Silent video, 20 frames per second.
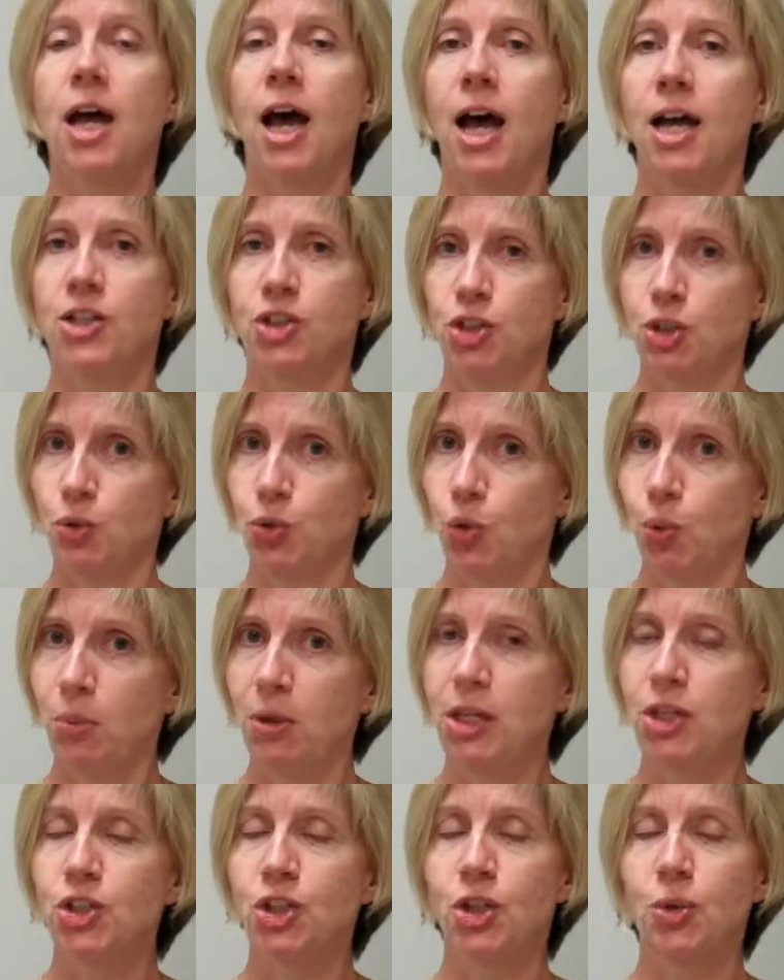as you
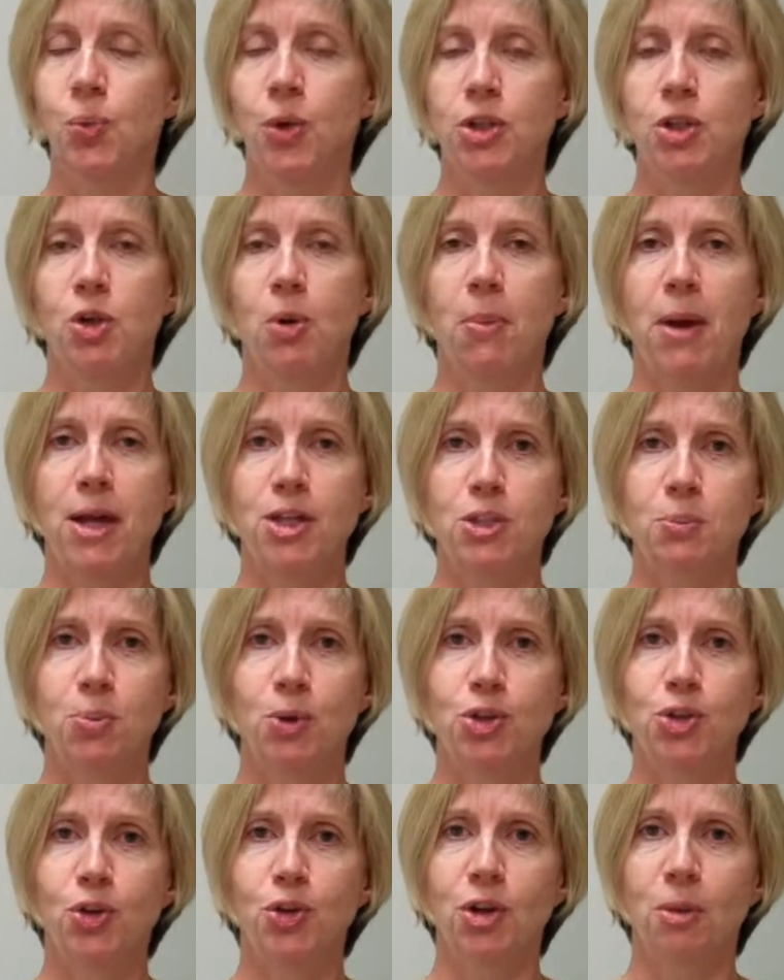normally do when you're about to
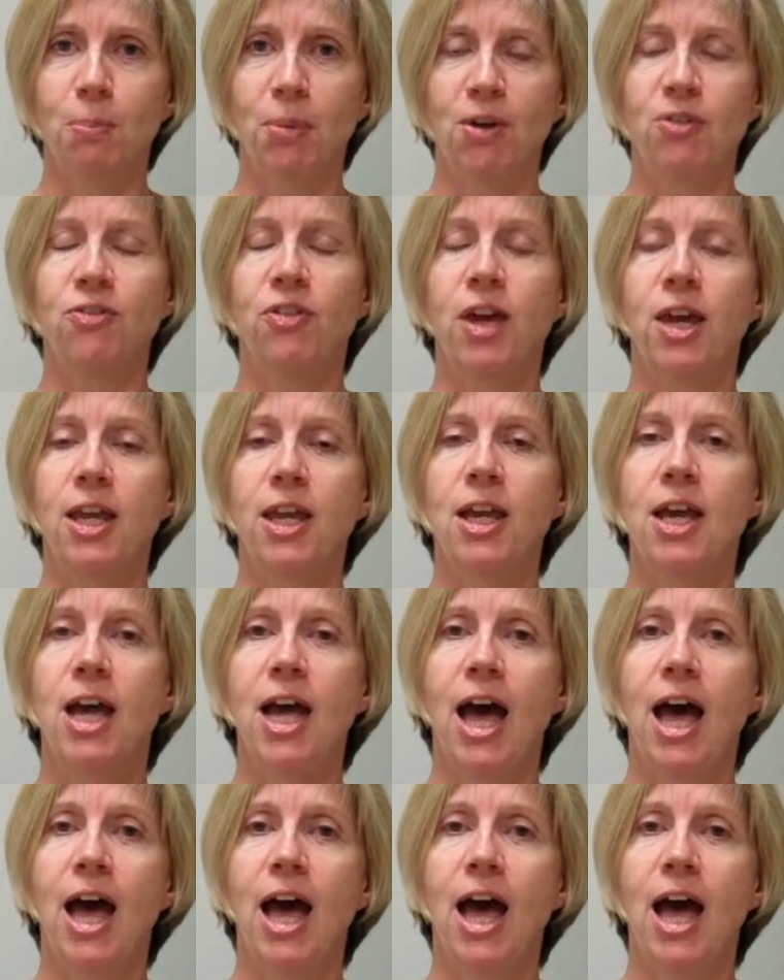put on a buffet,